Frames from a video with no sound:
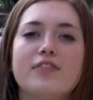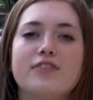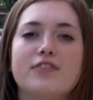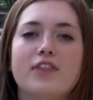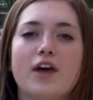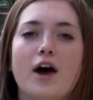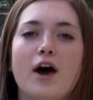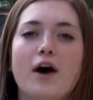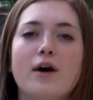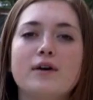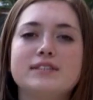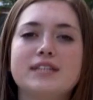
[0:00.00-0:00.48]

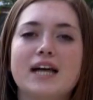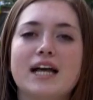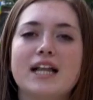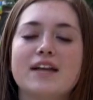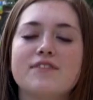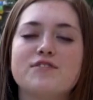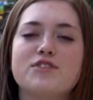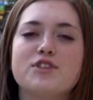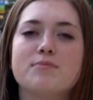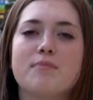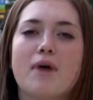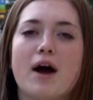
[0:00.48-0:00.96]
The
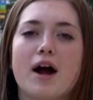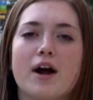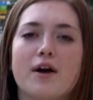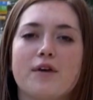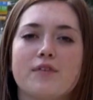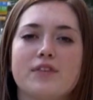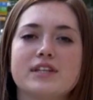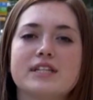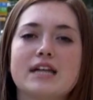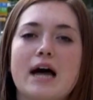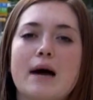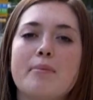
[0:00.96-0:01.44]
hotel of
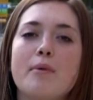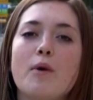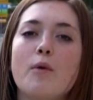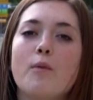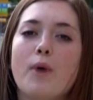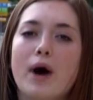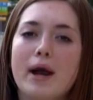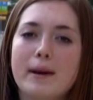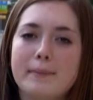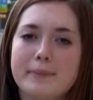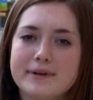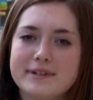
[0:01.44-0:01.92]
tomorrow, the
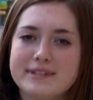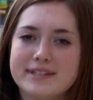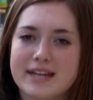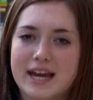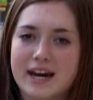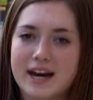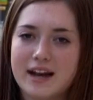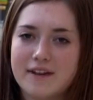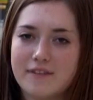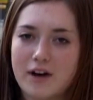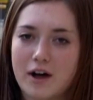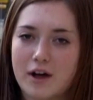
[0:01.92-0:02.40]
top
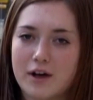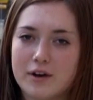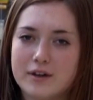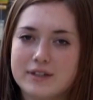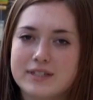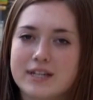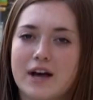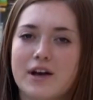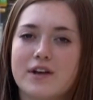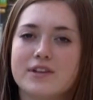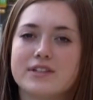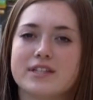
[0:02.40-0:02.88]
1% of all
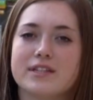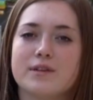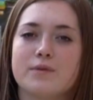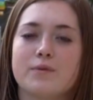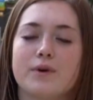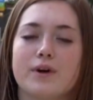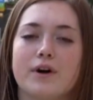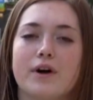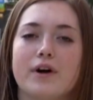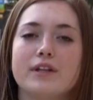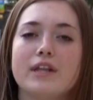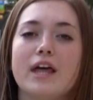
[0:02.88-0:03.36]
hotels
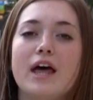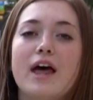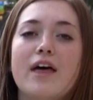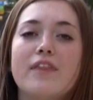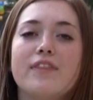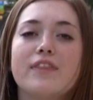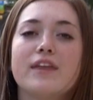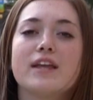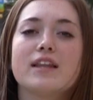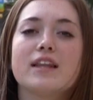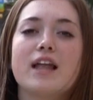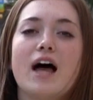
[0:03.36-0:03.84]
in the world.
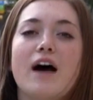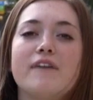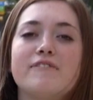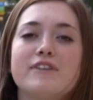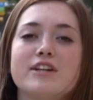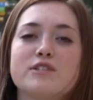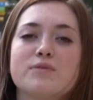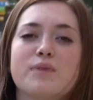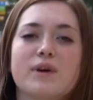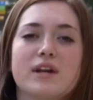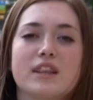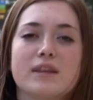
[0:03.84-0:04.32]
The
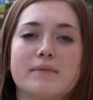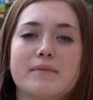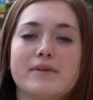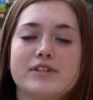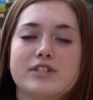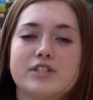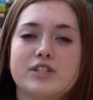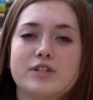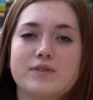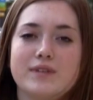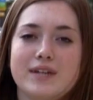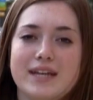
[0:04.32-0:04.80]
Aloft is one of the
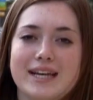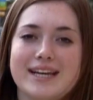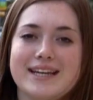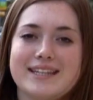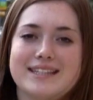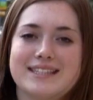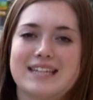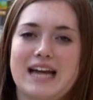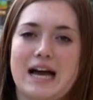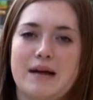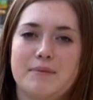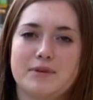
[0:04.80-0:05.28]
most
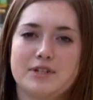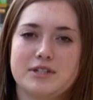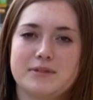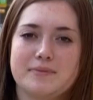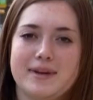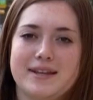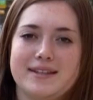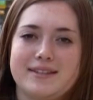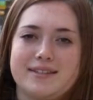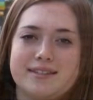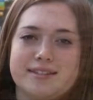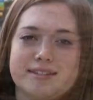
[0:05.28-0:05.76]
unique
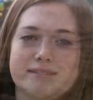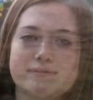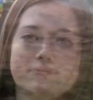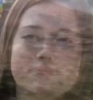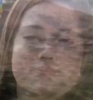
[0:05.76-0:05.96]
establishments.